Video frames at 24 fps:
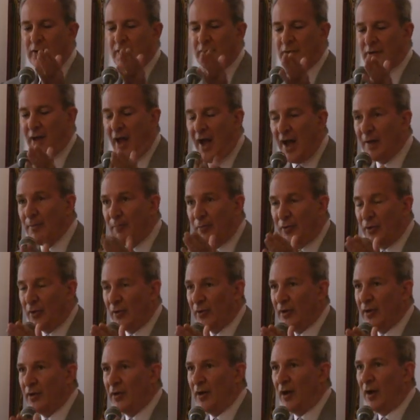the time
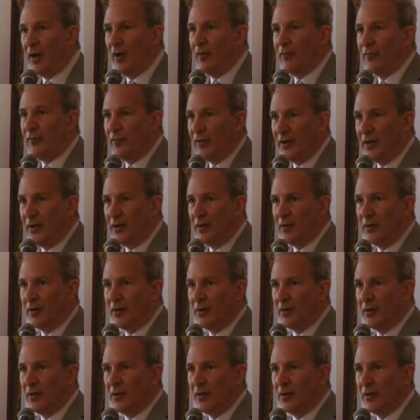period of the
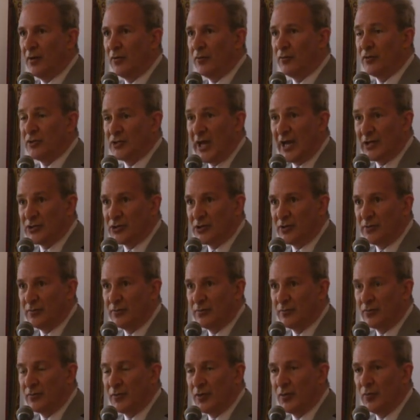recession,